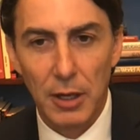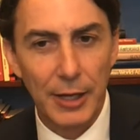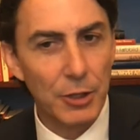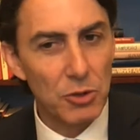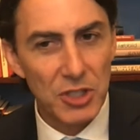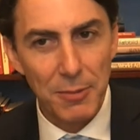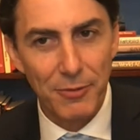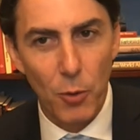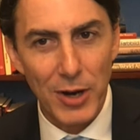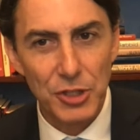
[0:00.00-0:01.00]
I know some
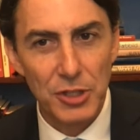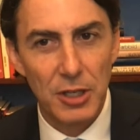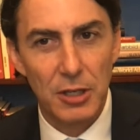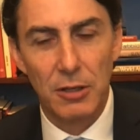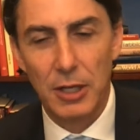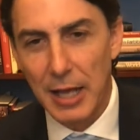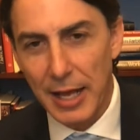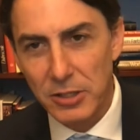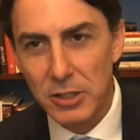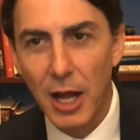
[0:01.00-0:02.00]
have questioned it. It
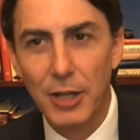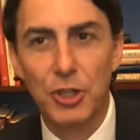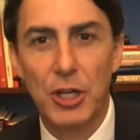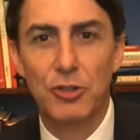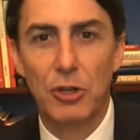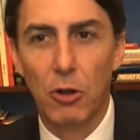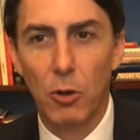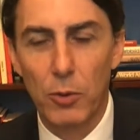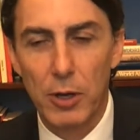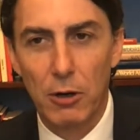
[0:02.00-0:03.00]
has not changed at
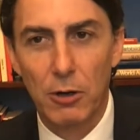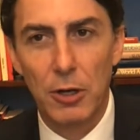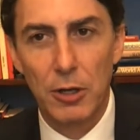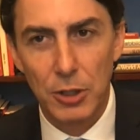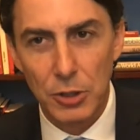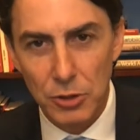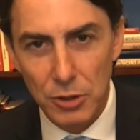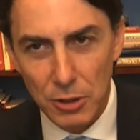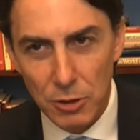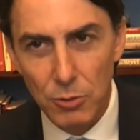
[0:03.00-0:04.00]
all. We are
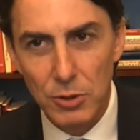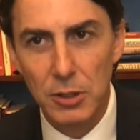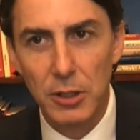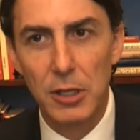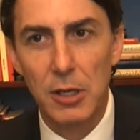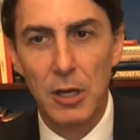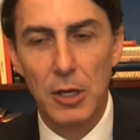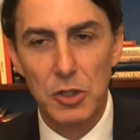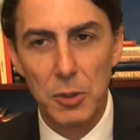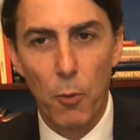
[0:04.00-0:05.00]
continuously
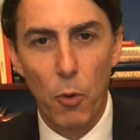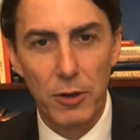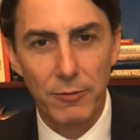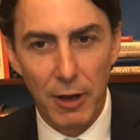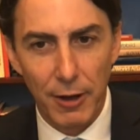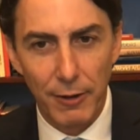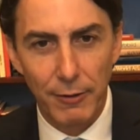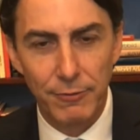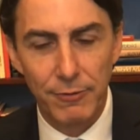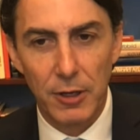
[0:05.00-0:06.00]
supportive
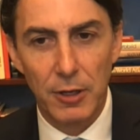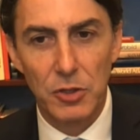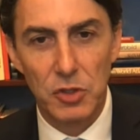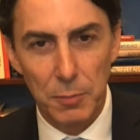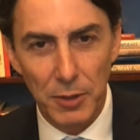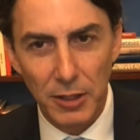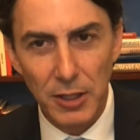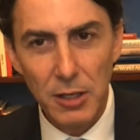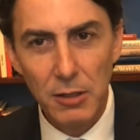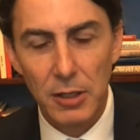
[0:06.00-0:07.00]
of
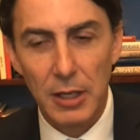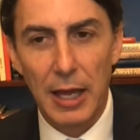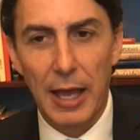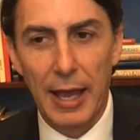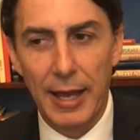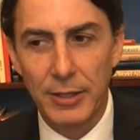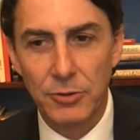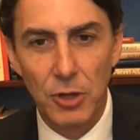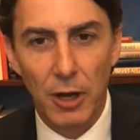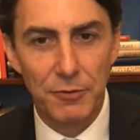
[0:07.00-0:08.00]
stability
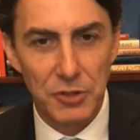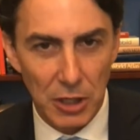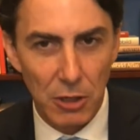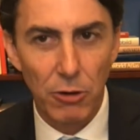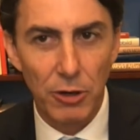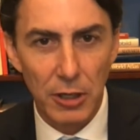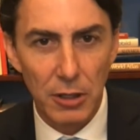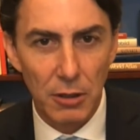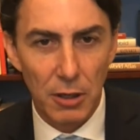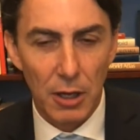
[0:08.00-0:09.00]
and of
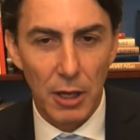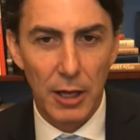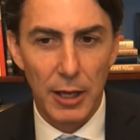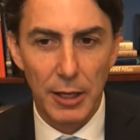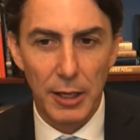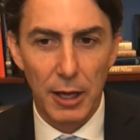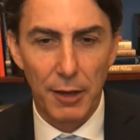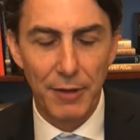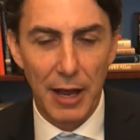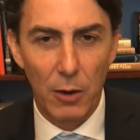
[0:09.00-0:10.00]
security
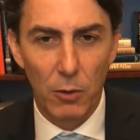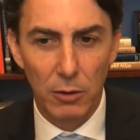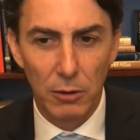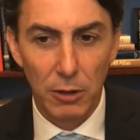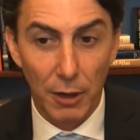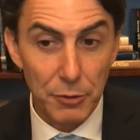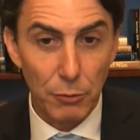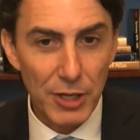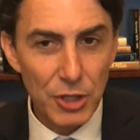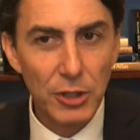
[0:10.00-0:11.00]
of the
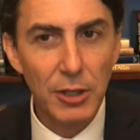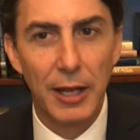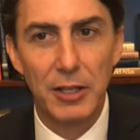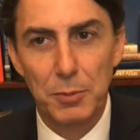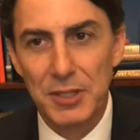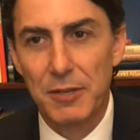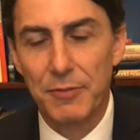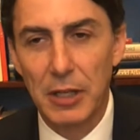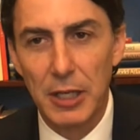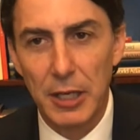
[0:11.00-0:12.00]
region, and
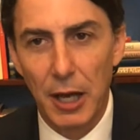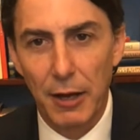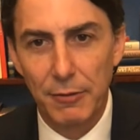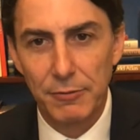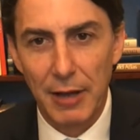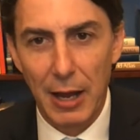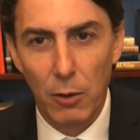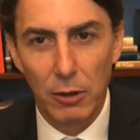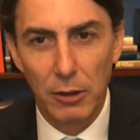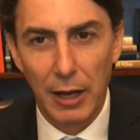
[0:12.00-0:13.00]
specifically of
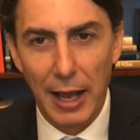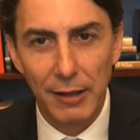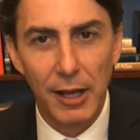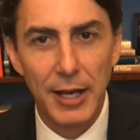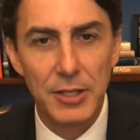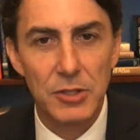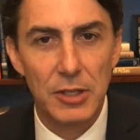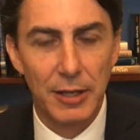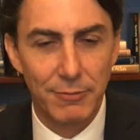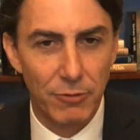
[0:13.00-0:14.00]
our
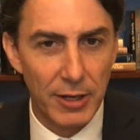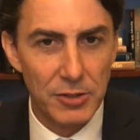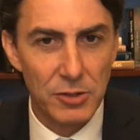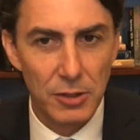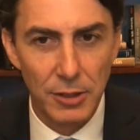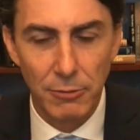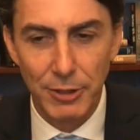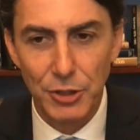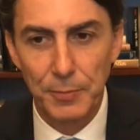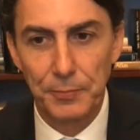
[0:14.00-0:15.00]
allies and friends in the
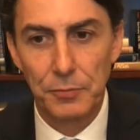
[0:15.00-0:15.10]
region.